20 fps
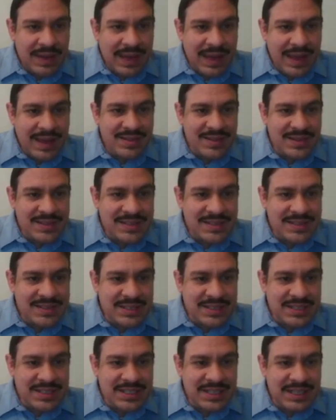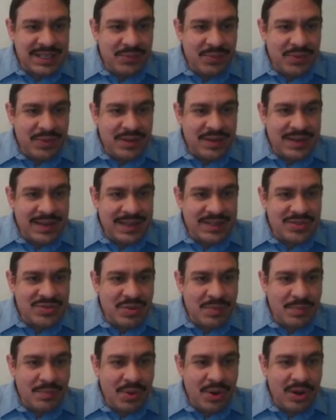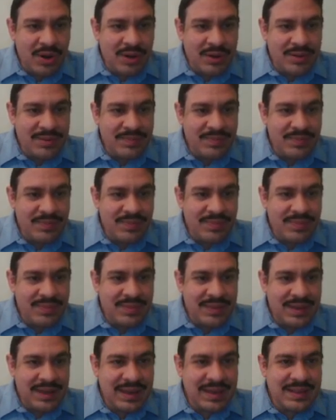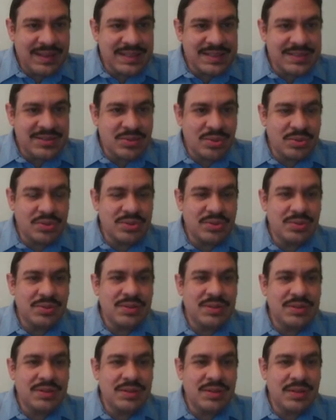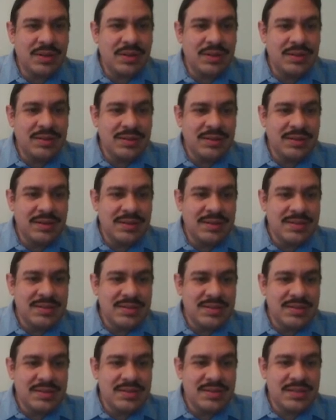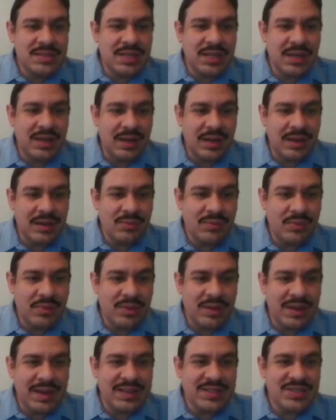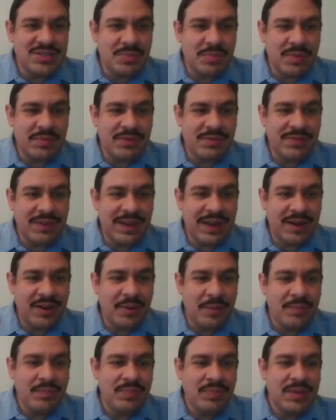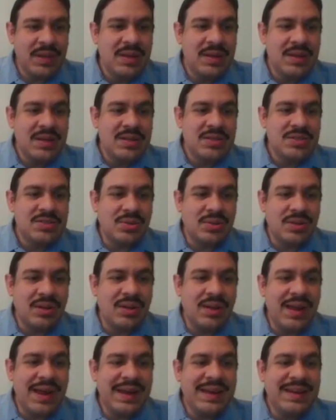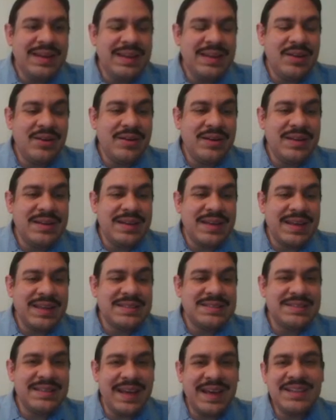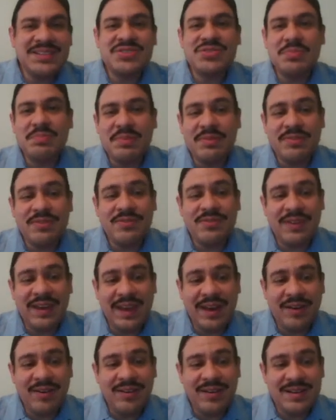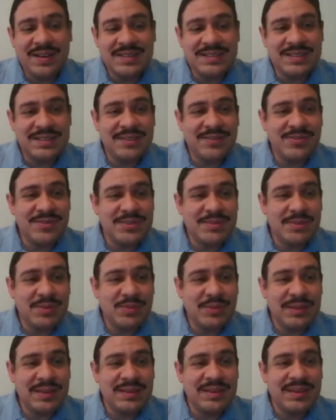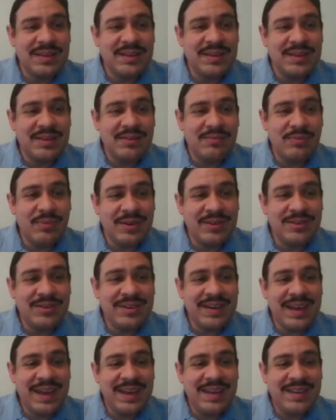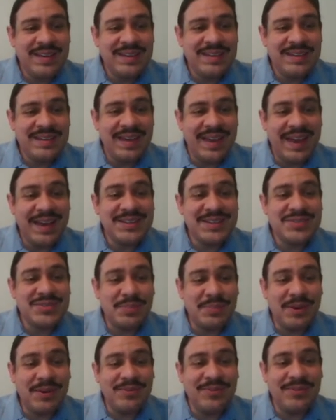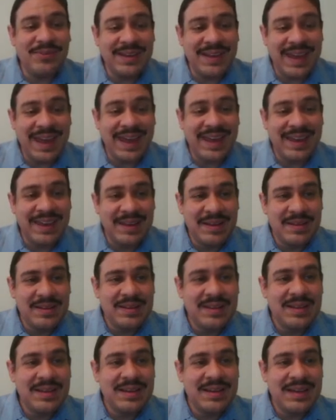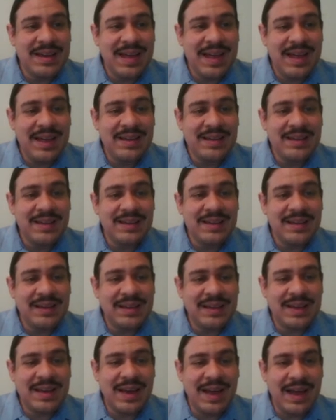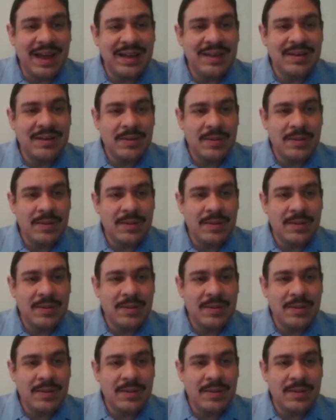and this is a T with an extra bar, and this is also the T with an extra puff of air. So the line here indicates extra puff of air, and there's a difference between regular K, extra puff K, ka, ka,